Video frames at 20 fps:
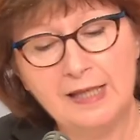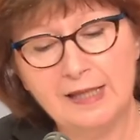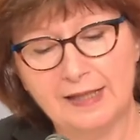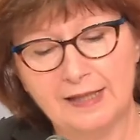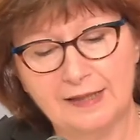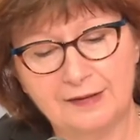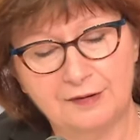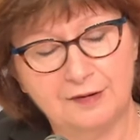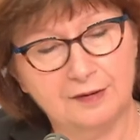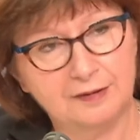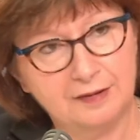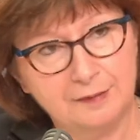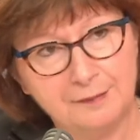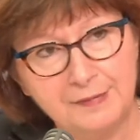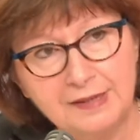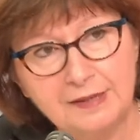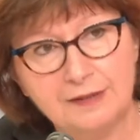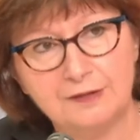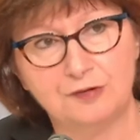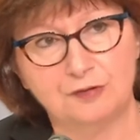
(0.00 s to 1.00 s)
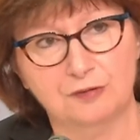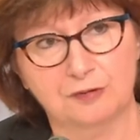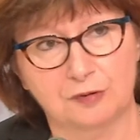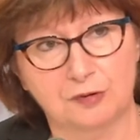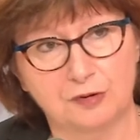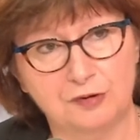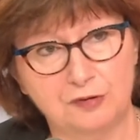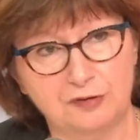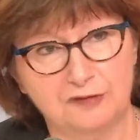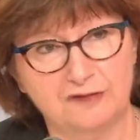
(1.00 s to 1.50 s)
And the, the, minute you're
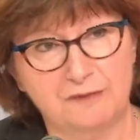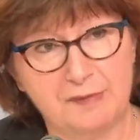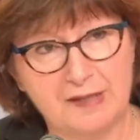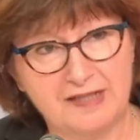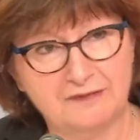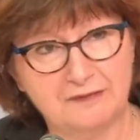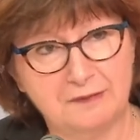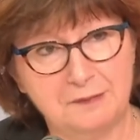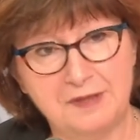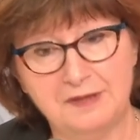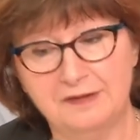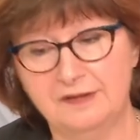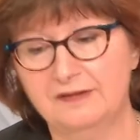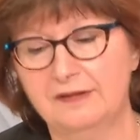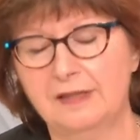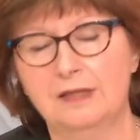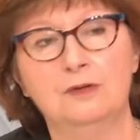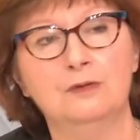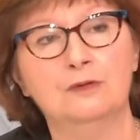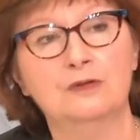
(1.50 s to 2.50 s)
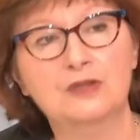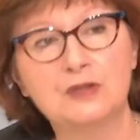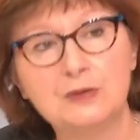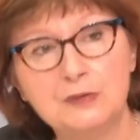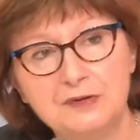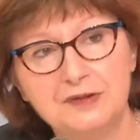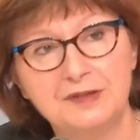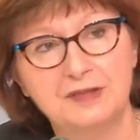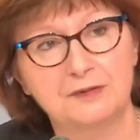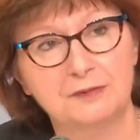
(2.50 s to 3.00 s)
accused of blasphemy, it is taken so
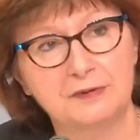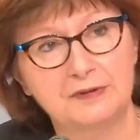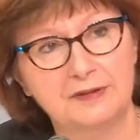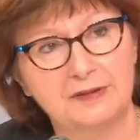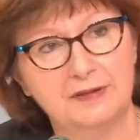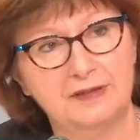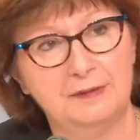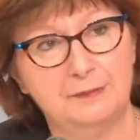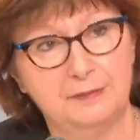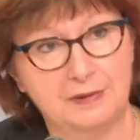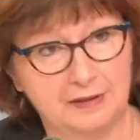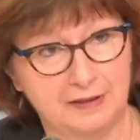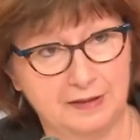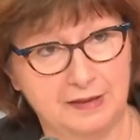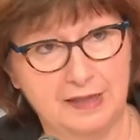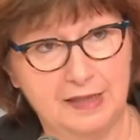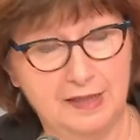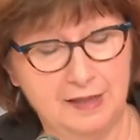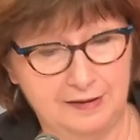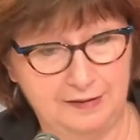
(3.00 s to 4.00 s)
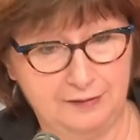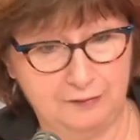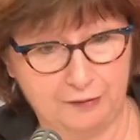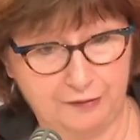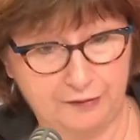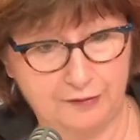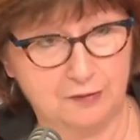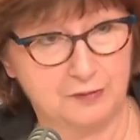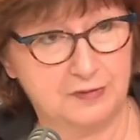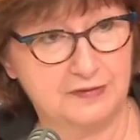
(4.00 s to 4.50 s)
seriously by the
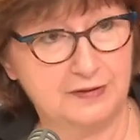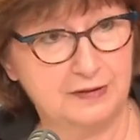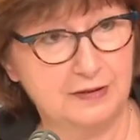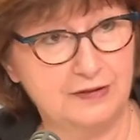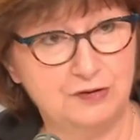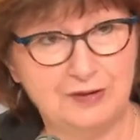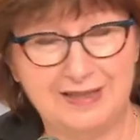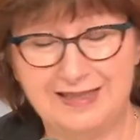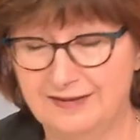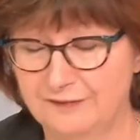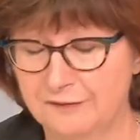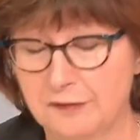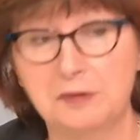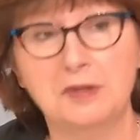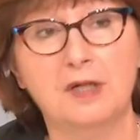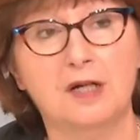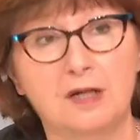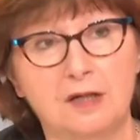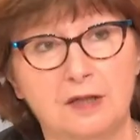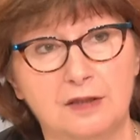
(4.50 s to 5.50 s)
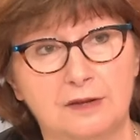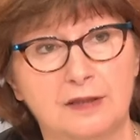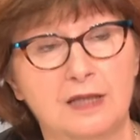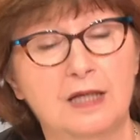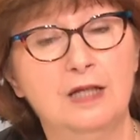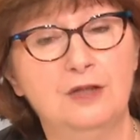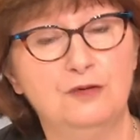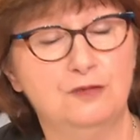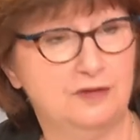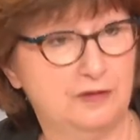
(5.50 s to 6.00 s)
authorities, it's very hard
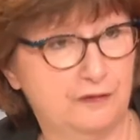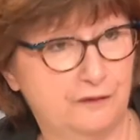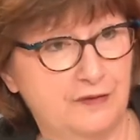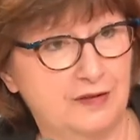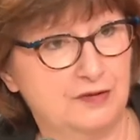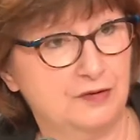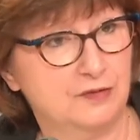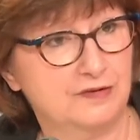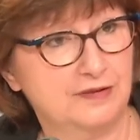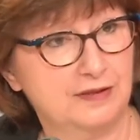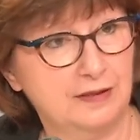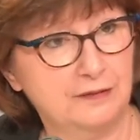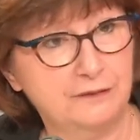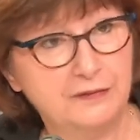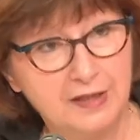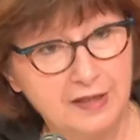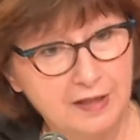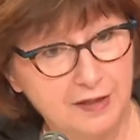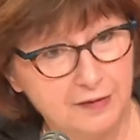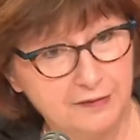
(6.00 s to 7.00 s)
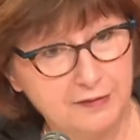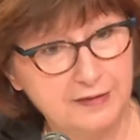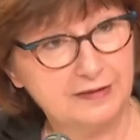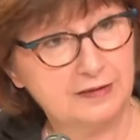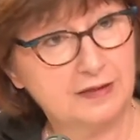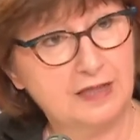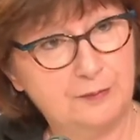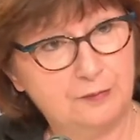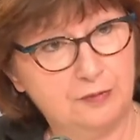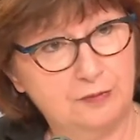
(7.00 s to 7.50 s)
to defend yourself. This
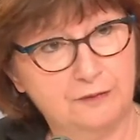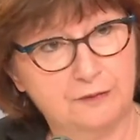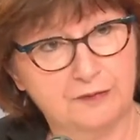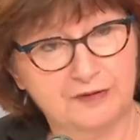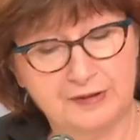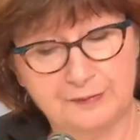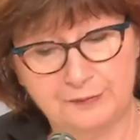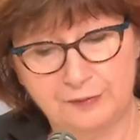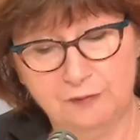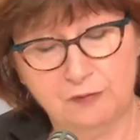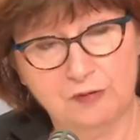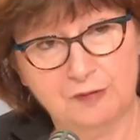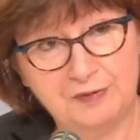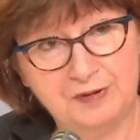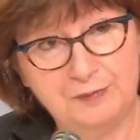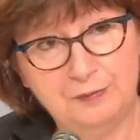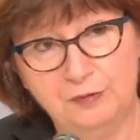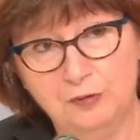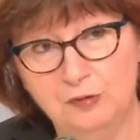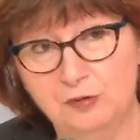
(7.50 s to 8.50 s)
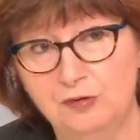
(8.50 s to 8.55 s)
couple, for example, were people who